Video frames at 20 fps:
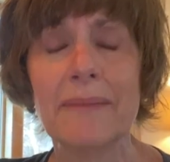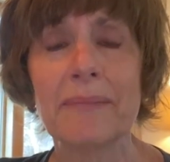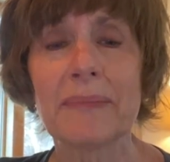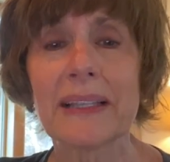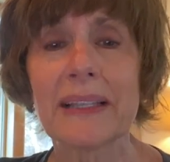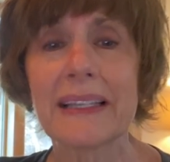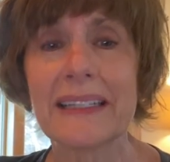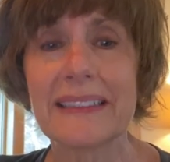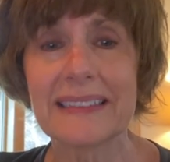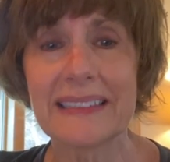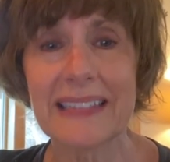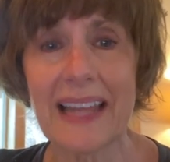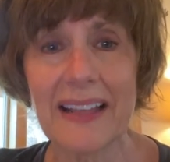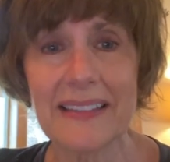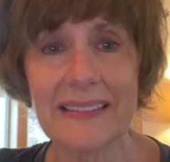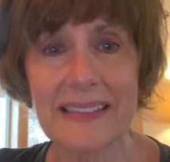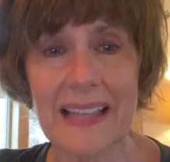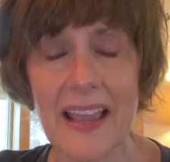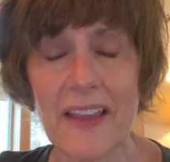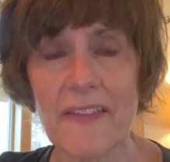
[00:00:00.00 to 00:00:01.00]
Please stay
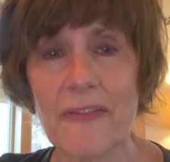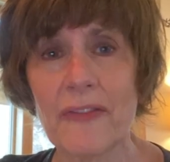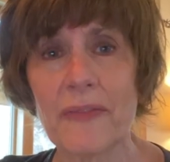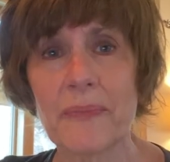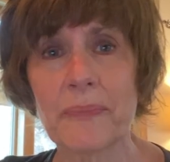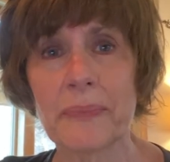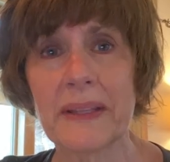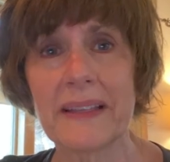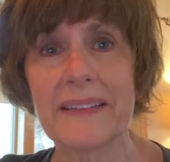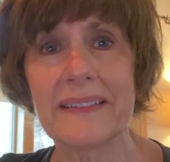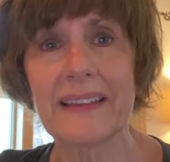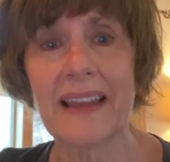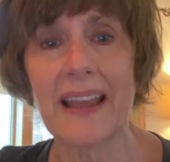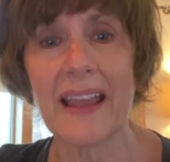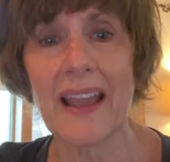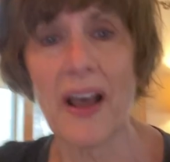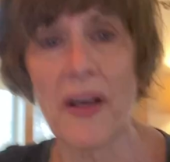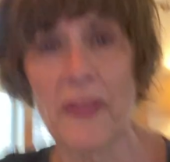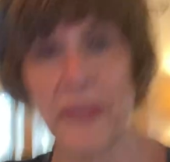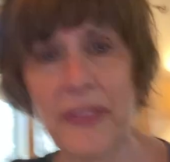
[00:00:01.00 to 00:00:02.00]
safe. Please stay
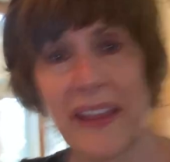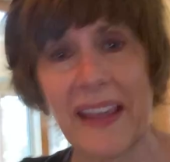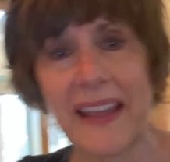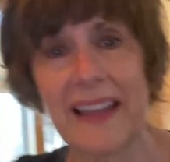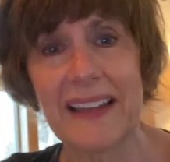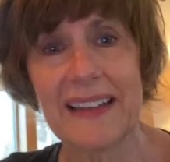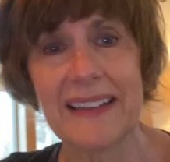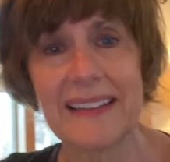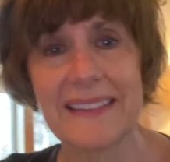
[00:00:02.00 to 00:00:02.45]
healthy.